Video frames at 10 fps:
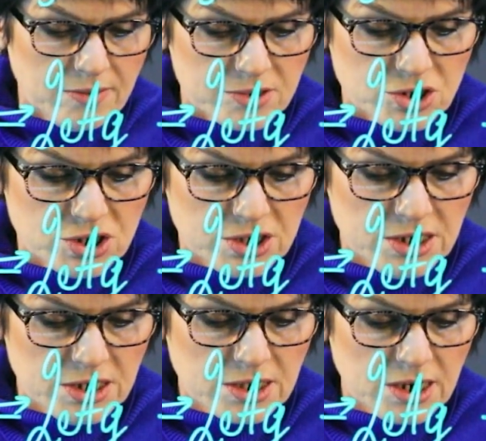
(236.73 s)
The
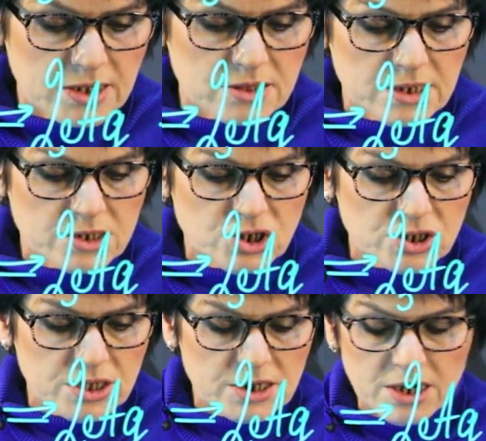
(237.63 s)
aluminum on the left
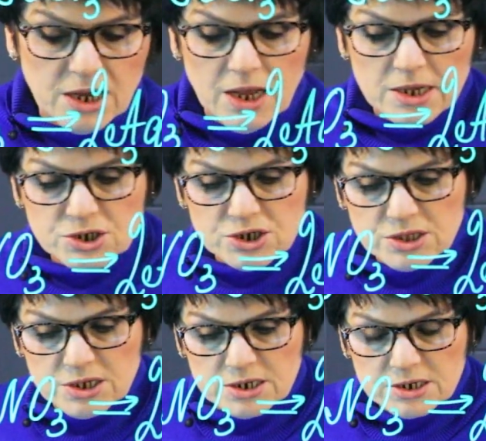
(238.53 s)
side is 1.
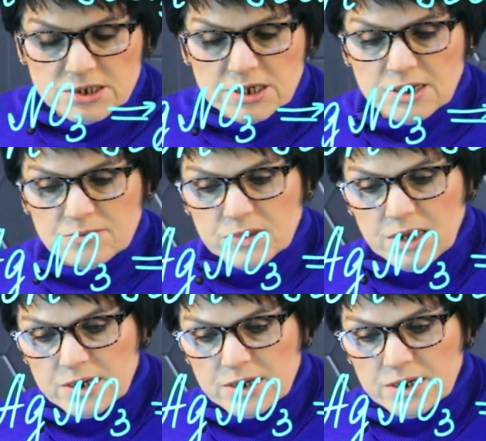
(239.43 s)
On the right side is a